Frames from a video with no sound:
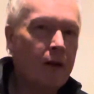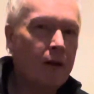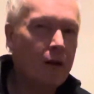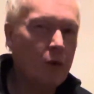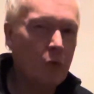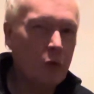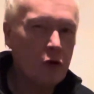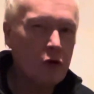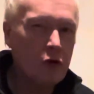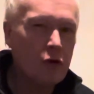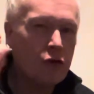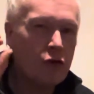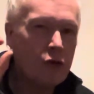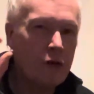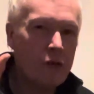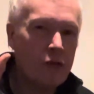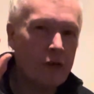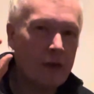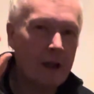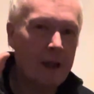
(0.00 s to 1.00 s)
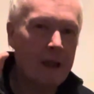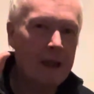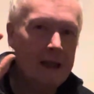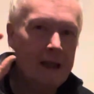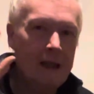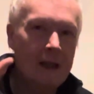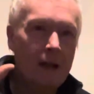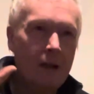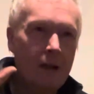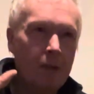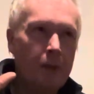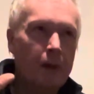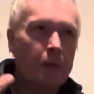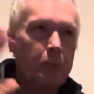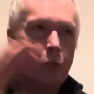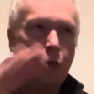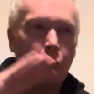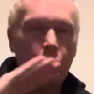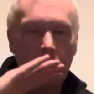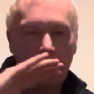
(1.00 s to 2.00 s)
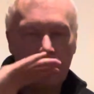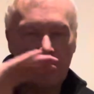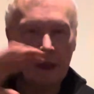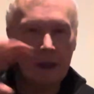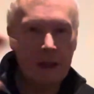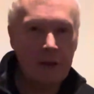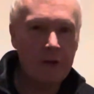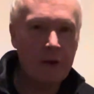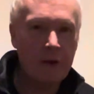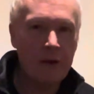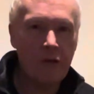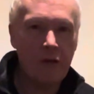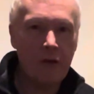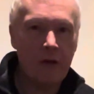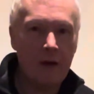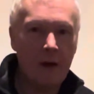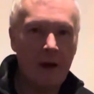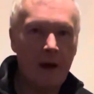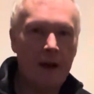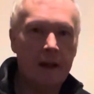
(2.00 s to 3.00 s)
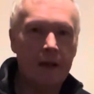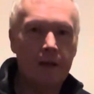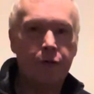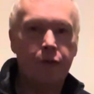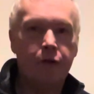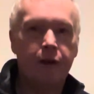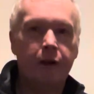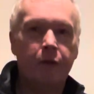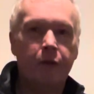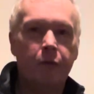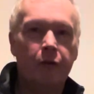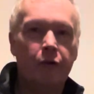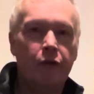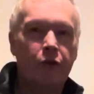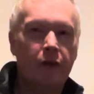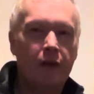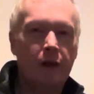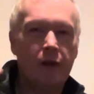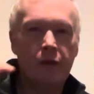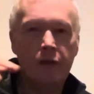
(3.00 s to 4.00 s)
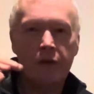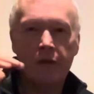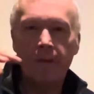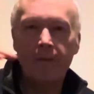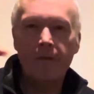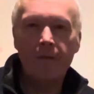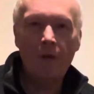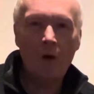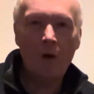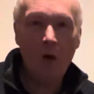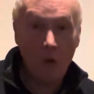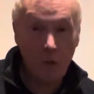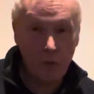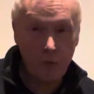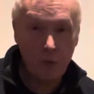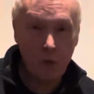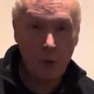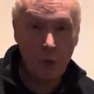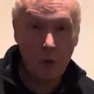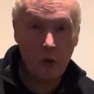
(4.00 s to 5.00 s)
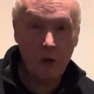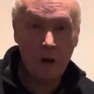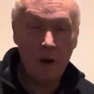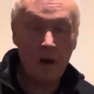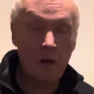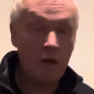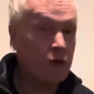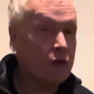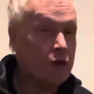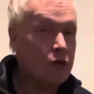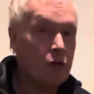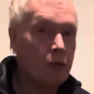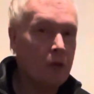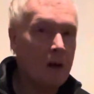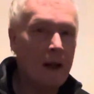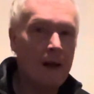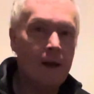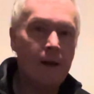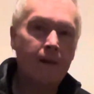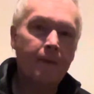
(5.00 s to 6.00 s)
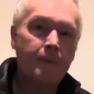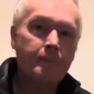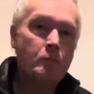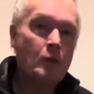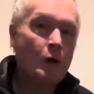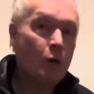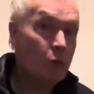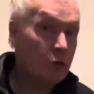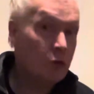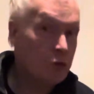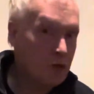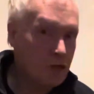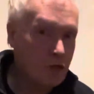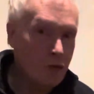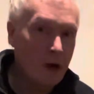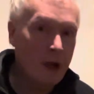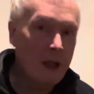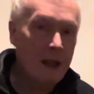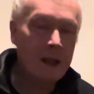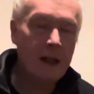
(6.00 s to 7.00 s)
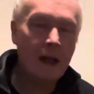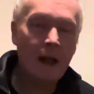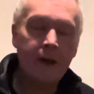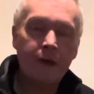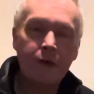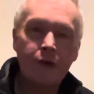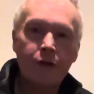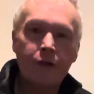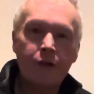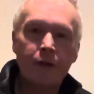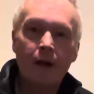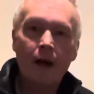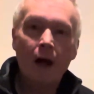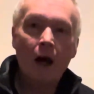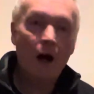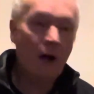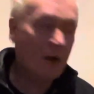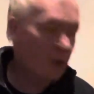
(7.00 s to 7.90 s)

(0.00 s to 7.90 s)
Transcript: there was just that little bit more clearance in the higher frequencies on vocals as well, which is really nice. And